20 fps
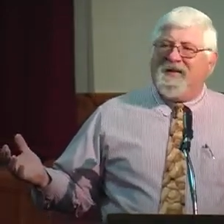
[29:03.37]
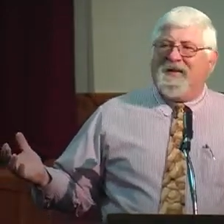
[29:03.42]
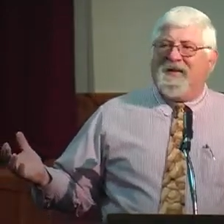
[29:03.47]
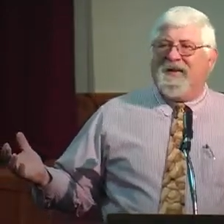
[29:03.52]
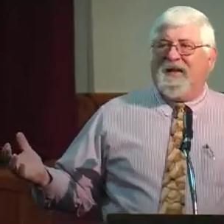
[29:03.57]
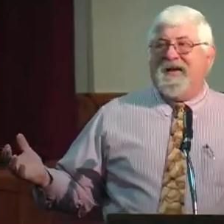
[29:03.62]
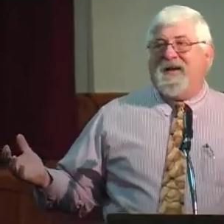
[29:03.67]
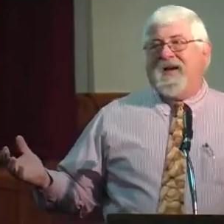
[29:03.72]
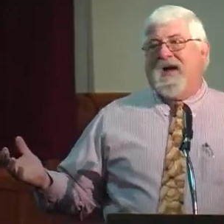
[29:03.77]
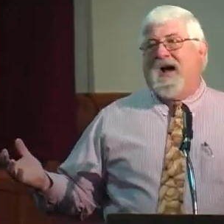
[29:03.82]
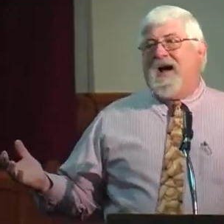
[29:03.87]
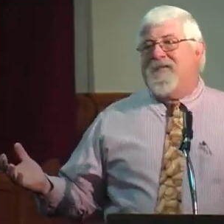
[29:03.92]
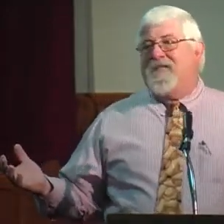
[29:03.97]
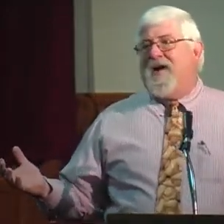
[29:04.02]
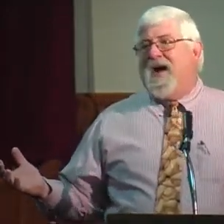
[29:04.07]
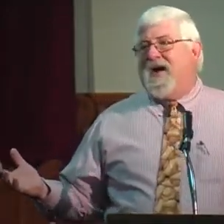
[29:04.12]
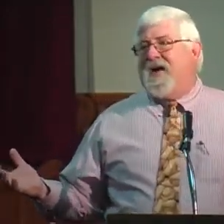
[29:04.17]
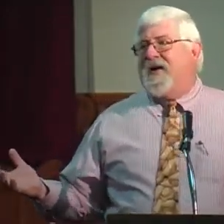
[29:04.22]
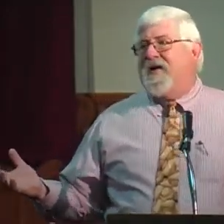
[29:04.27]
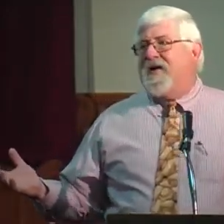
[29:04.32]
Think God
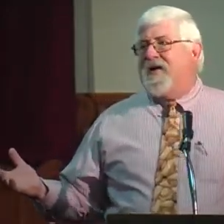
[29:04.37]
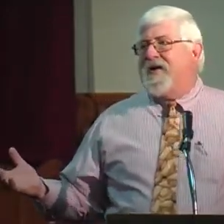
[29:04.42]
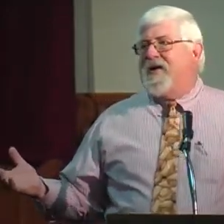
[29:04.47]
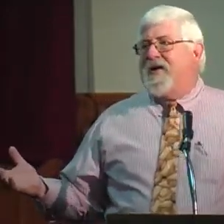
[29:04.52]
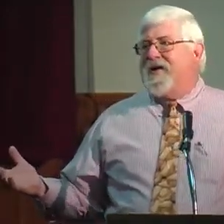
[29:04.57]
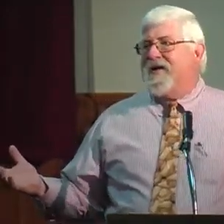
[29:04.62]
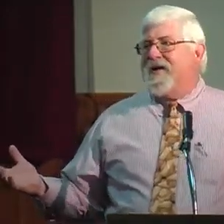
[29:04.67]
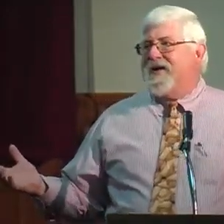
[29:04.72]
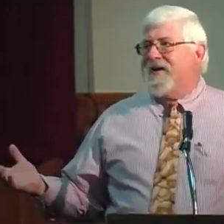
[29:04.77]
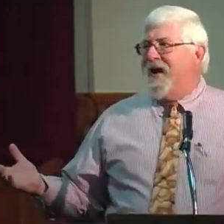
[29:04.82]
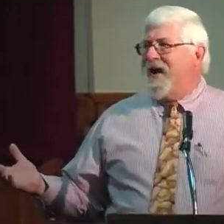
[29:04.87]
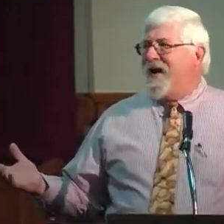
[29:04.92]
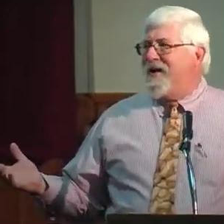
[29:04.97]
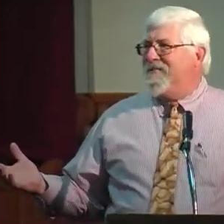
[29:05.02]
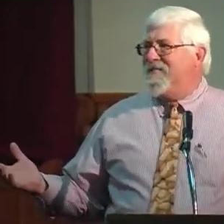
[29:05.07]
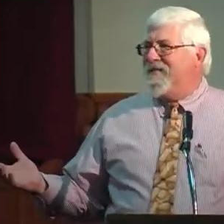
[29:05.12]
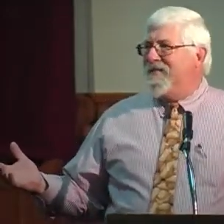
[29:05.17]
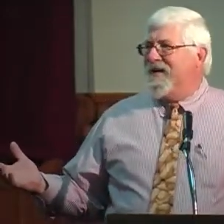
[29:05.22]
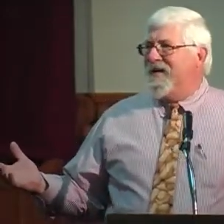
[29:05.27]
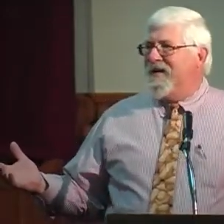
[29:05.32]
might hear it all the time?